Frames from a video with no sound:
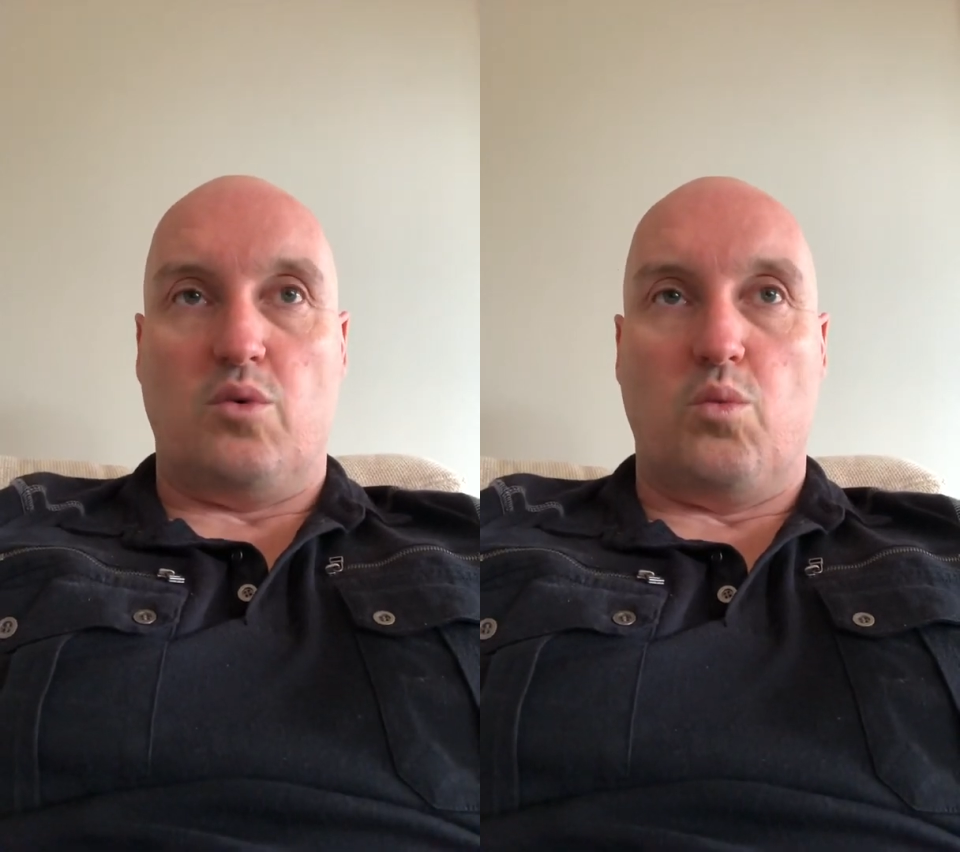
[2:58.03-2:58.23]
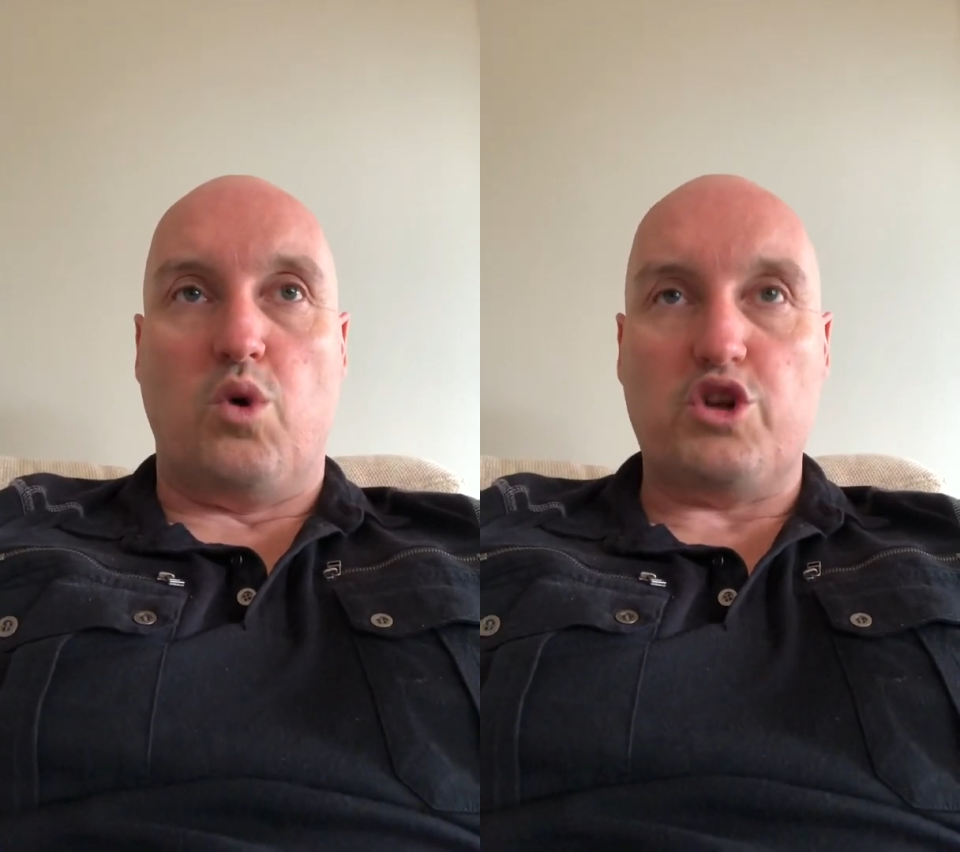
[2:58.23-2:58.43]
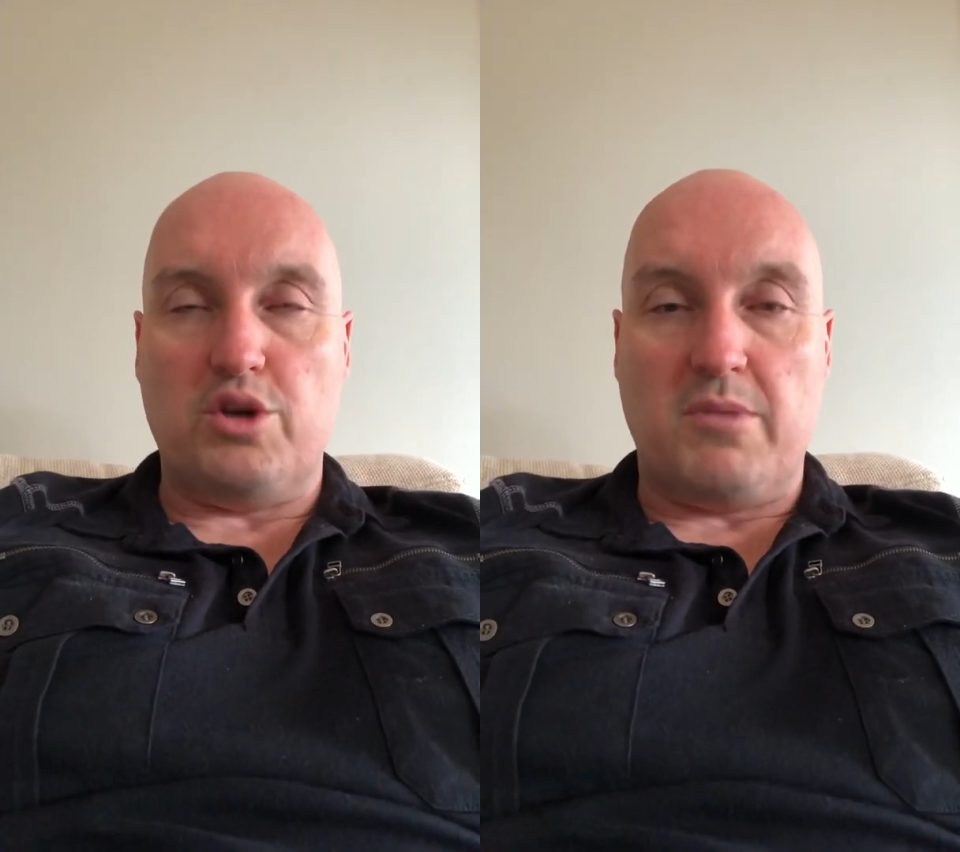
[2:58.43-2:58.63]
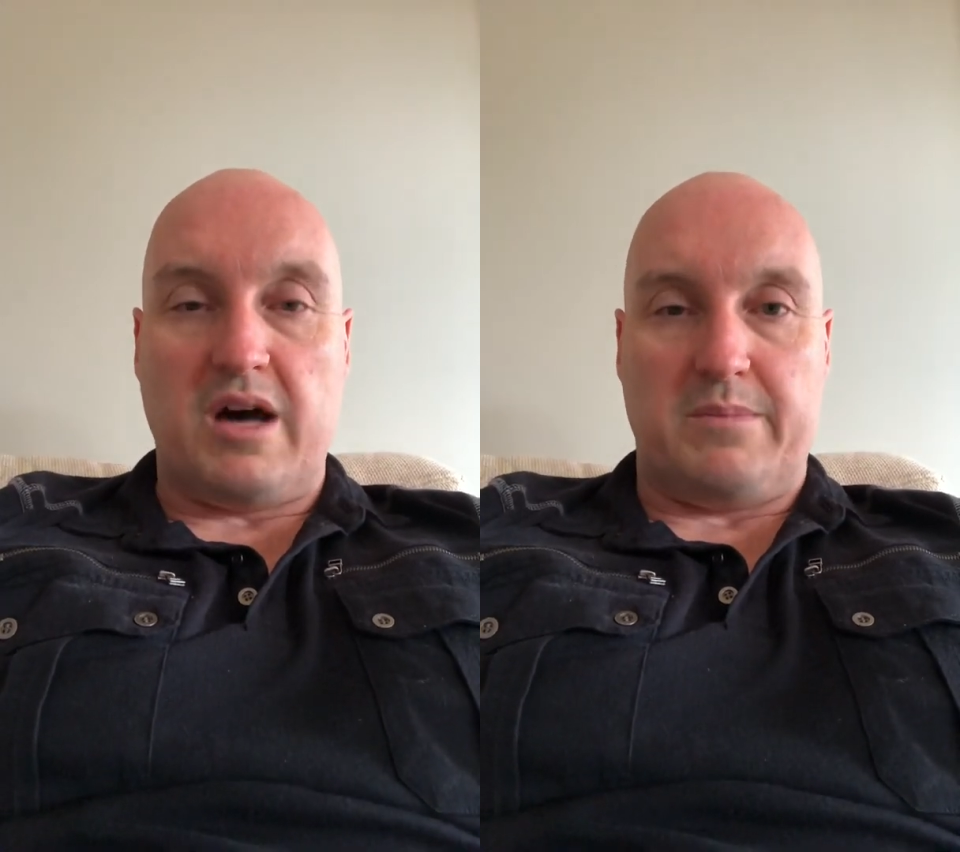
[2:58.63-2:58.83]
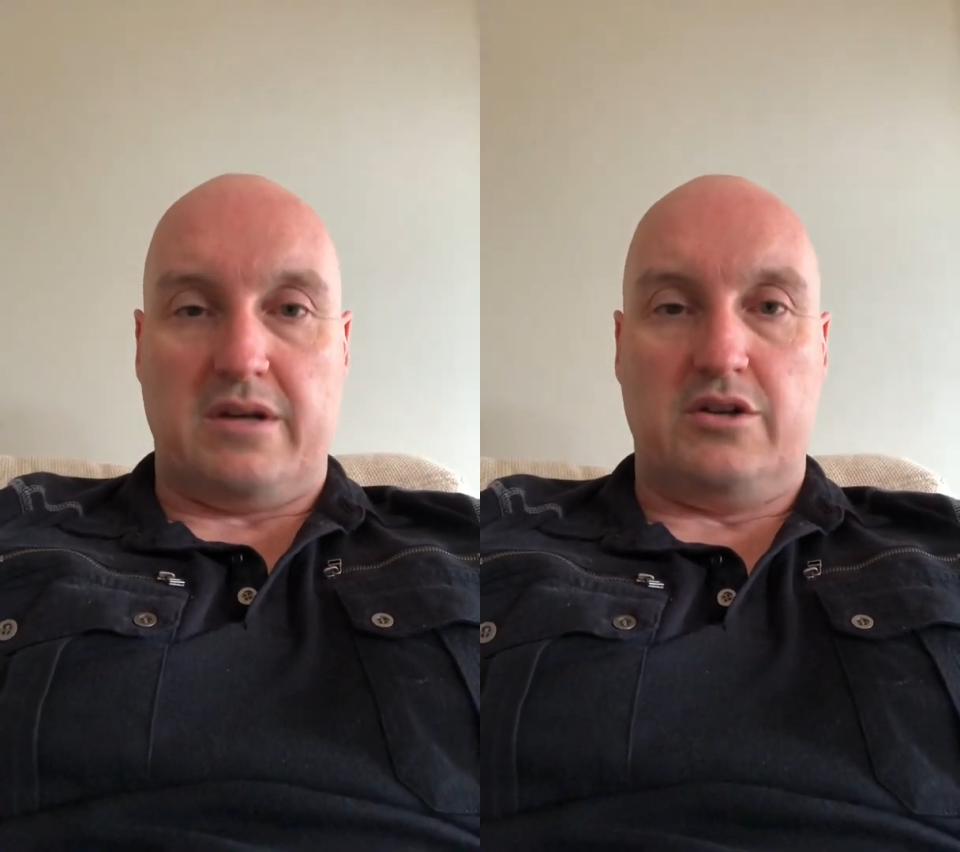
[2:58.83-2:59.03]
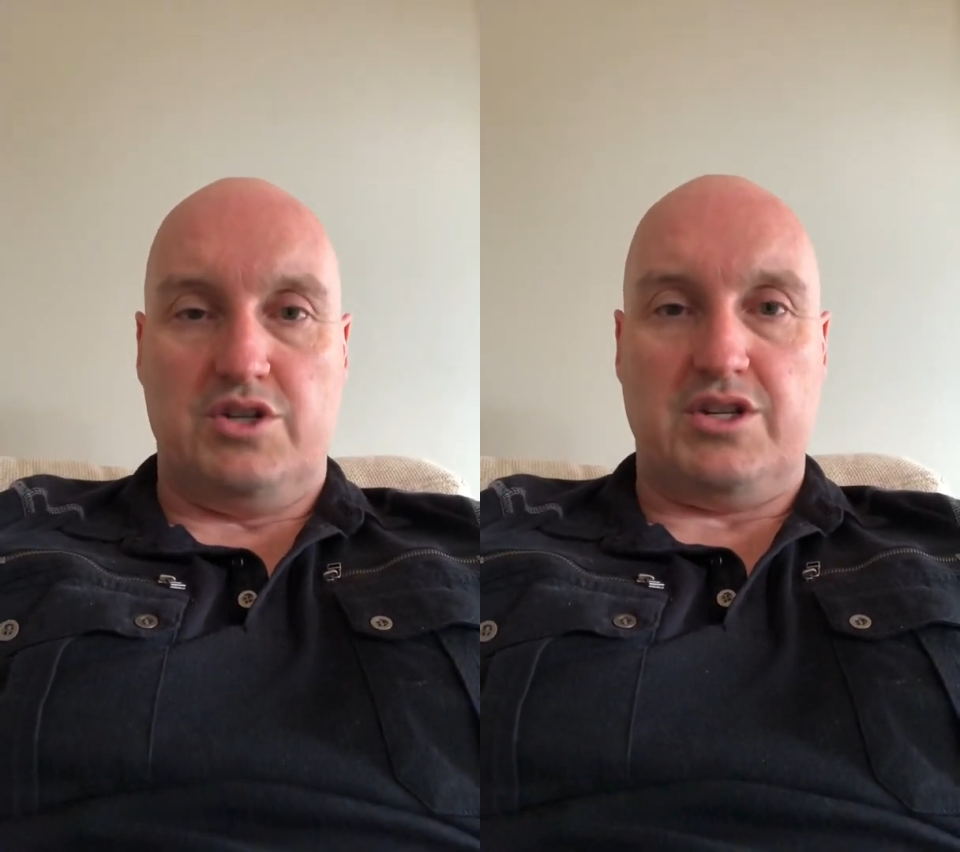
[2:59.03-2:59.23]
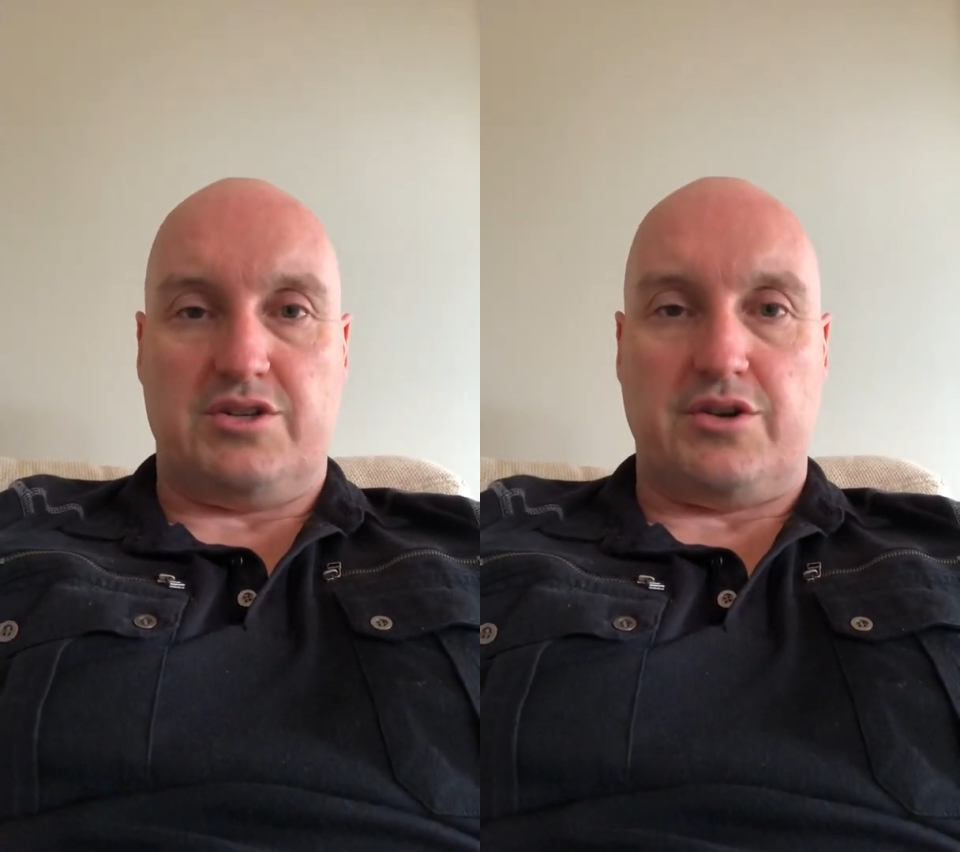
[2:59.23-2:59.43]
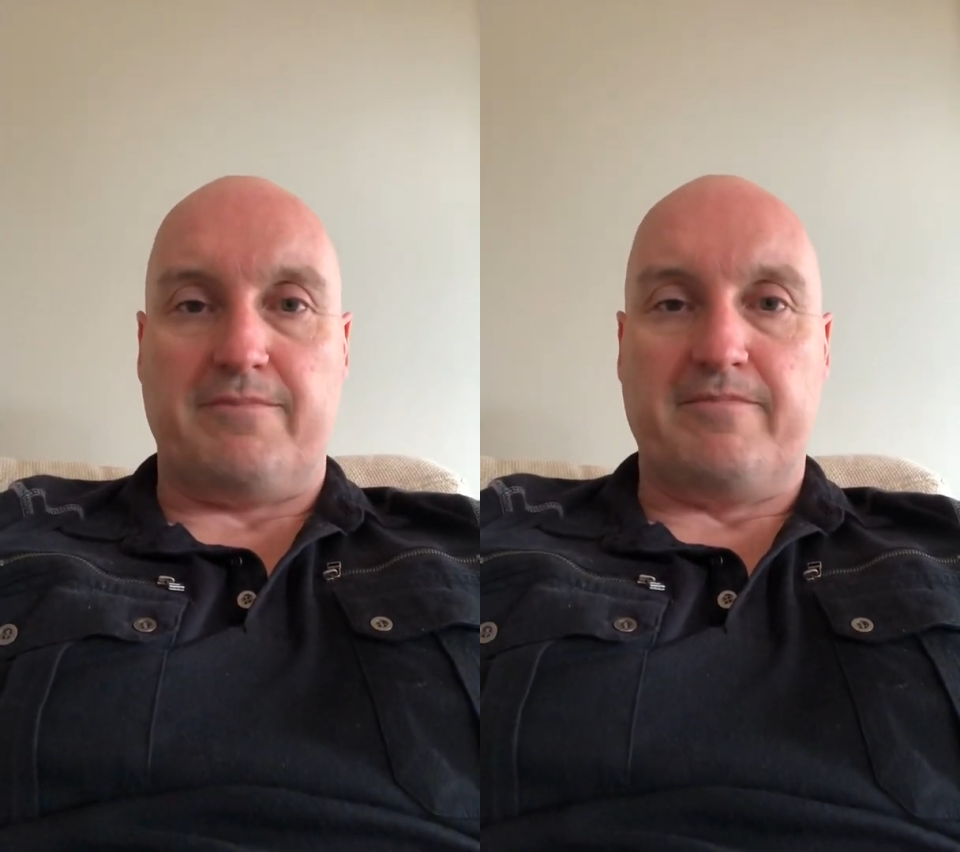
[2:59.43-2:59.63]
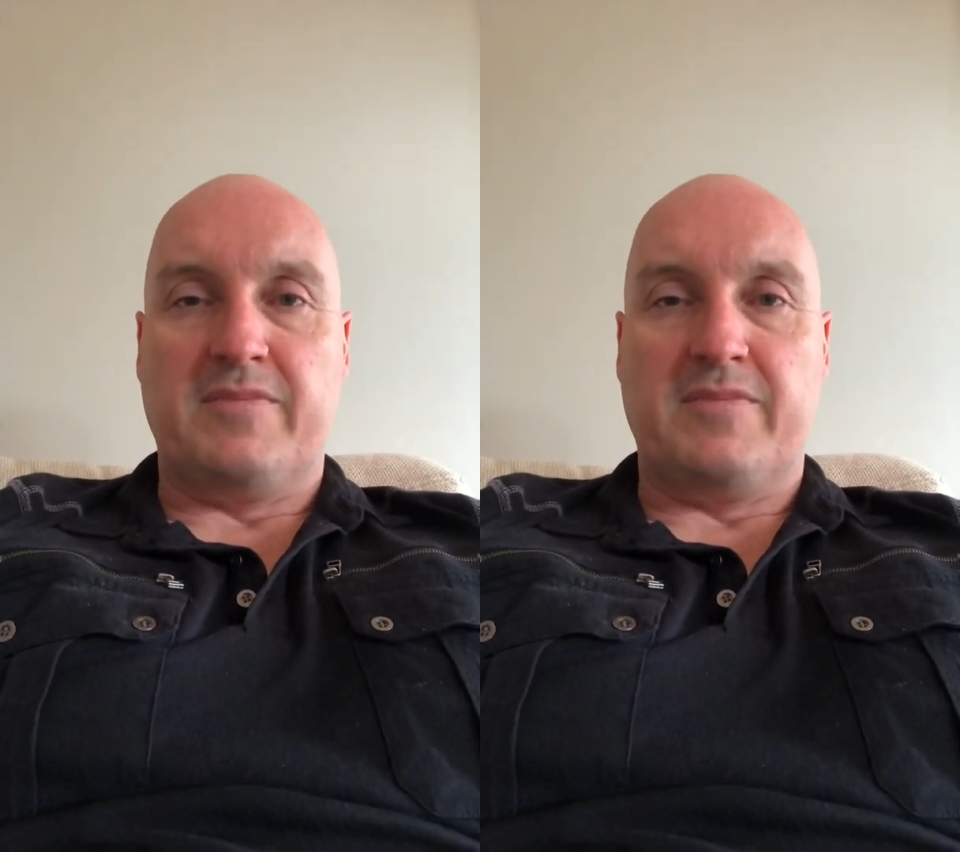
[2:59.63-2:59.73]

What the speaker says: what you might be allergic to.